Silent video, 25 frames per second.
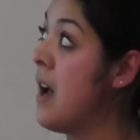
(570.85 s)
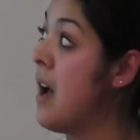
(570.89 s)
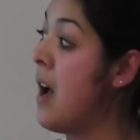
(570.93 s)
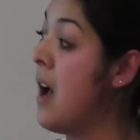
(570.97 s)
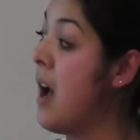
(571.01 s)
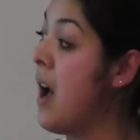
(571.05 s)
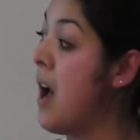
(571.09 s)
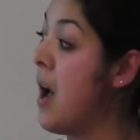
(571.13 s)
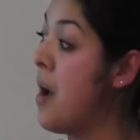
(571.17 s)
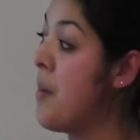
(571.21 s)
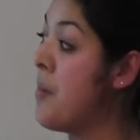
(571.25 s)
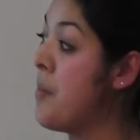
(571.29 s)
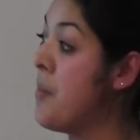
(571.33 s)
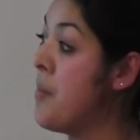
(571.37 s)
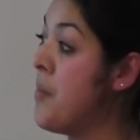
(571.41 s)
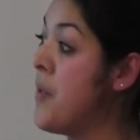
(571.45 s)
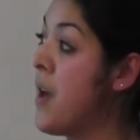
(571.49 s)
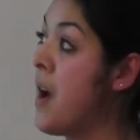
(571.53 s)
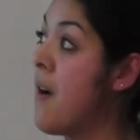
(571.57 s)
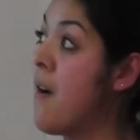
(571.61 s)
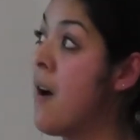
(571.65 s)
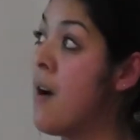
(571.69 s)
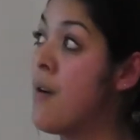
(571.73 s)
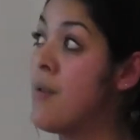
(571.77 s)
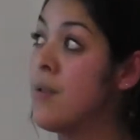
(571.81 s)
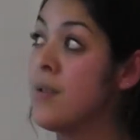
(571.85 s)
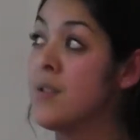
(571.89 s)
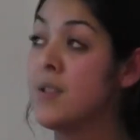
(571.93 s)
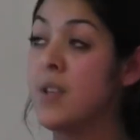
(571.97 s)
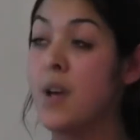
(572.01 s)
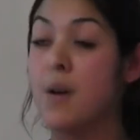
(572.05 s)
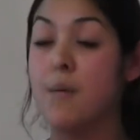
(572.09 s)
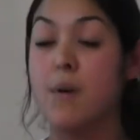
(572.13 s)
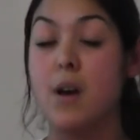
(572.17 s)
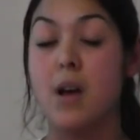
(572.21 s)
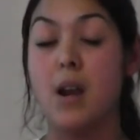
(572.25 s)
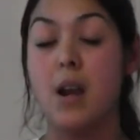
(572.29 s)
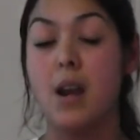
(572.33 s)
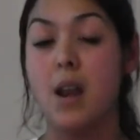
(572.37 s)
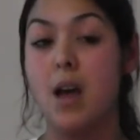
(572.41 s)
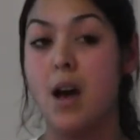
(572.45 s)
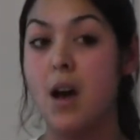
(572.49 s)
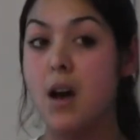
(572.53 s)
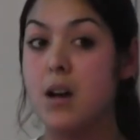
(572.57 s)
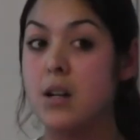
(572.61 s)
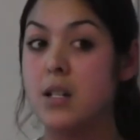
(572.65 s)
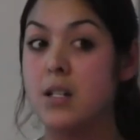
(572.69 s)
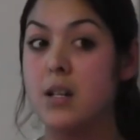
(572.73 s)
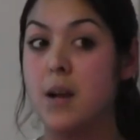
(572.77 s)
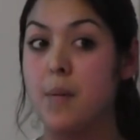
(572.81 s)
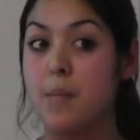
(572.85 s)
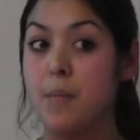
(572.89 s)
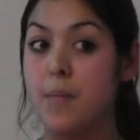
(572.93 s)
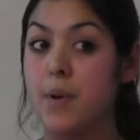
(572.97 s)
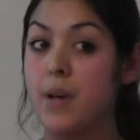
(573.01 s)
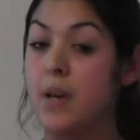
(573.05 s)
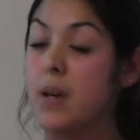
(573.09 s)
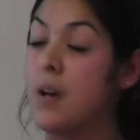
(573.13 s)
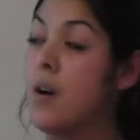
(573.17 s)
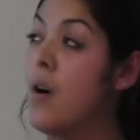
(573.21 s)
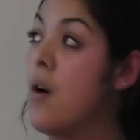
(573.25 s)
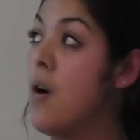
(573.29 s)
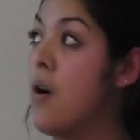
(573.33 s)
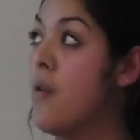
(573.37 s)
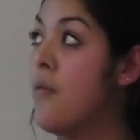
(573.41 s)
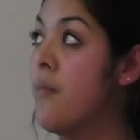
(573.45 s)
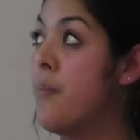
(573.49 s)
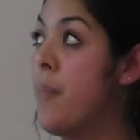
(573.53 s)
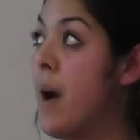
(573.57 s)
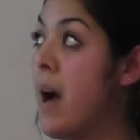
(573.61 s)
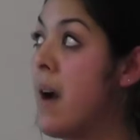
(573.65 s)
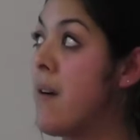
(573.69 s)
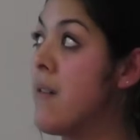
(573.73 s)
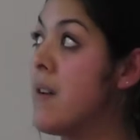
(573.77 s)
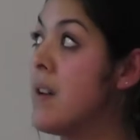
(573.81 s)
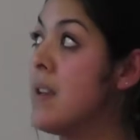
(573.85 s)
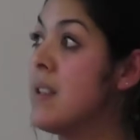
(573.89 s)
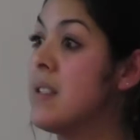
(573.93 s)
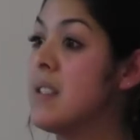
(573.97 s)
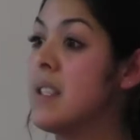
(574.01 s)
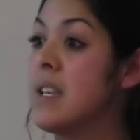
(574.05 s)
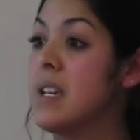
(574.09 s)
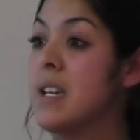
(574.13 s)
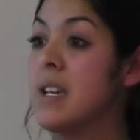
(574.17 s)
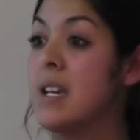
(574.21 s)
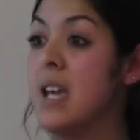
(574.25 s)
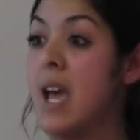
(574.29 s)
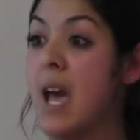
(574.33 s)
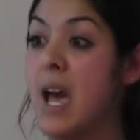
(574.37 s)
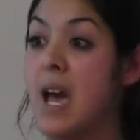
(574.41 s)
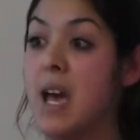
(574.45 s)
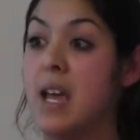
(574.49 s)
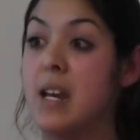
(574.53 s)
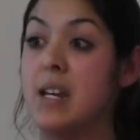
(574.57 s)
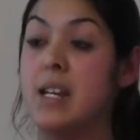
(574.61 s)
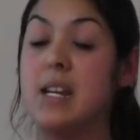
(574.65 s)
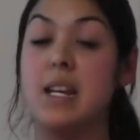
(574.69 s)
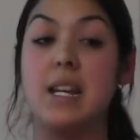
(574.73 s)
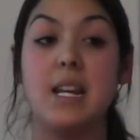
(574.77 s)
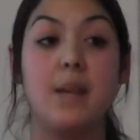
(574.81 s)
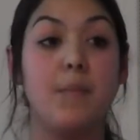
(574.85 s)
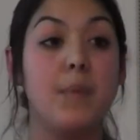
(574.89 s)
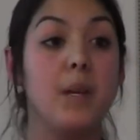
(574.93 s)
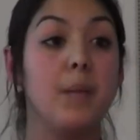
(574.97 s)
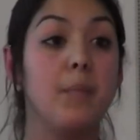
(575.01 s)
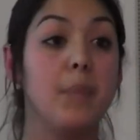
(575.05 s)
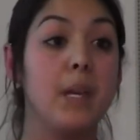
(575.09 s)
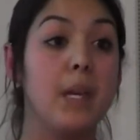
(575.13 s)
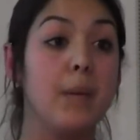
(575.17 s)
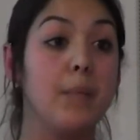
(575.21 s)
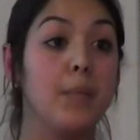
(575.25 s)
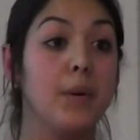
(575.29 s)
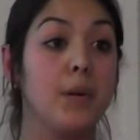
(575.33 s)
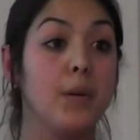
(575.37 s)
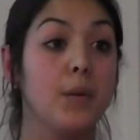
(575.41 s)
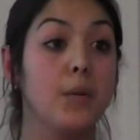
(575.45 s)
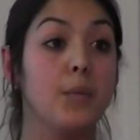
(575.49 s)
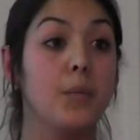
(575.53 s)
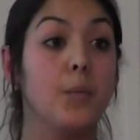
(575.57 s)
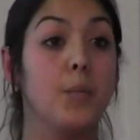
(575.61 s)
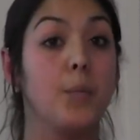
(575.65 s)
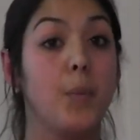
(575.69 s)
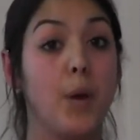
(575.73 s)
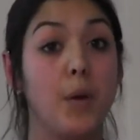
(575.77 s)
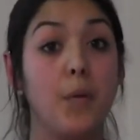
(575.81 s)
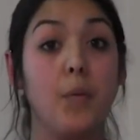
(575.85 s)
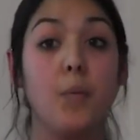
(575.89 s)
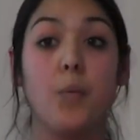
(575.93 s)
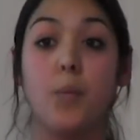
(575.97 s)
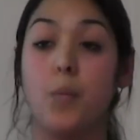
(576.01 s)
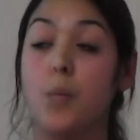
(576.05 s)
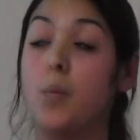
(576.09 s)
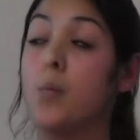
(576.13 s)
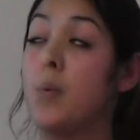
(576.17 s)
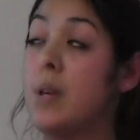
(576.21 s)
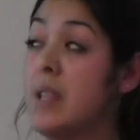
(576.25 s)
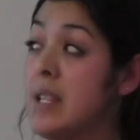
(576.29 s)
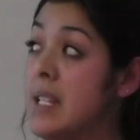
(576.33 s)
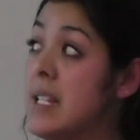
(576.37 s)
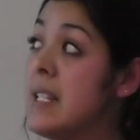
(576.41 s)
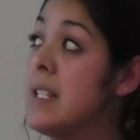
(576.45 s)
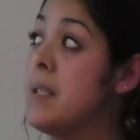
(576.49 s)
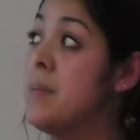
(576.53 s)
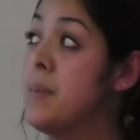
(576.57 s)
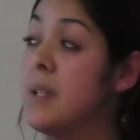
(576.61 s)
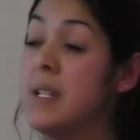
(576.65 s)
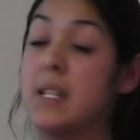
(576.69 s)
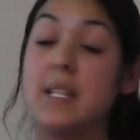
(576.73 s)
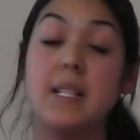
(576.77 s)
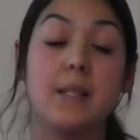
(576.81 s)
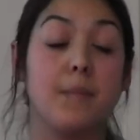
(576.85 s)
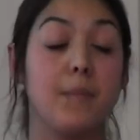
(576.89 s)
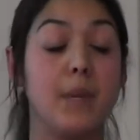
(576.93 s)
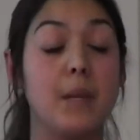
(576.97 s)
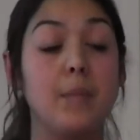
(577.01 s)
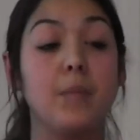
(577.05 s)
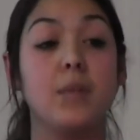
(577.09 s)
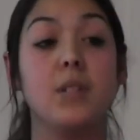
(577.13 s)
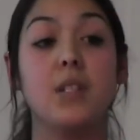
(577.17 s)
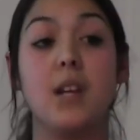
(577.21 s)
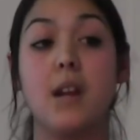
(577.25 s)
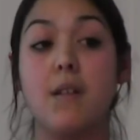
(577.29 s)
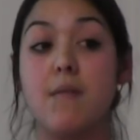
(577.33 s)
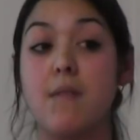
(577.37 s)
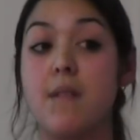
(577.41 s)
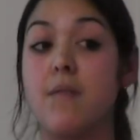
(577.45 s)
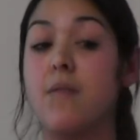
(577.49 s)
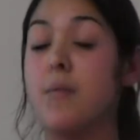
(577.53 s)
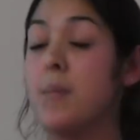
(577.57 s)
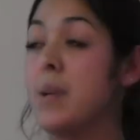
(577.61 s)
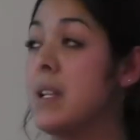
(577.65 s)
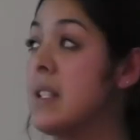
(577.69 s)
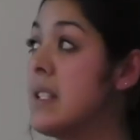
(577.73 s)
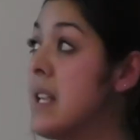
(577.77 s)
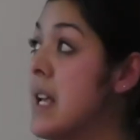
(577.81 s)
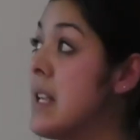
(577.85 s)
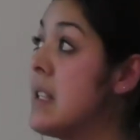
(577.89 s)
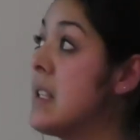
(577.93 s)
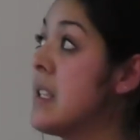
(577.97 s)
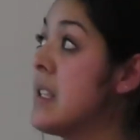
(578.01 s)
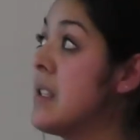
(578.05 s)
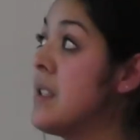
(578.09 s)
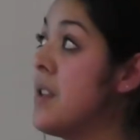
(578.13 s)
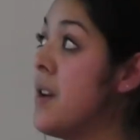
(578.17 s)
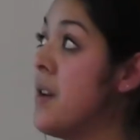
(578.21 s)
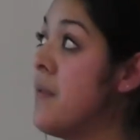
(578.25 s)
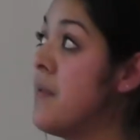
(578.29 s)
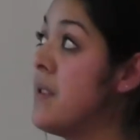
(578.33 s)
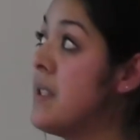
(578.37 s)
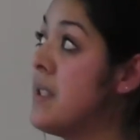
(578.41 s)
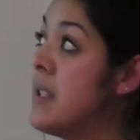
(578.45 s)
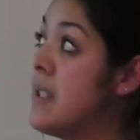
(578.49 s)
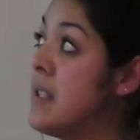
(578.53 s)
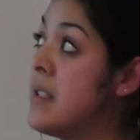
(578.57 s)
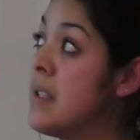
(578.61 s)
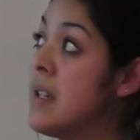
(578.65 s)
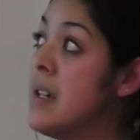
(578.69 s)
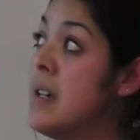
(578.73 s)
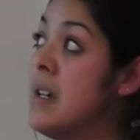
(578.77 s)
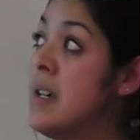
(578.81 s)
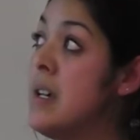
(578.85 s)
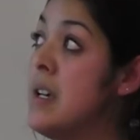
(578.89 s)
There are also a large number of barriers that can limit people, both with disabilities and people generally, from accessing services.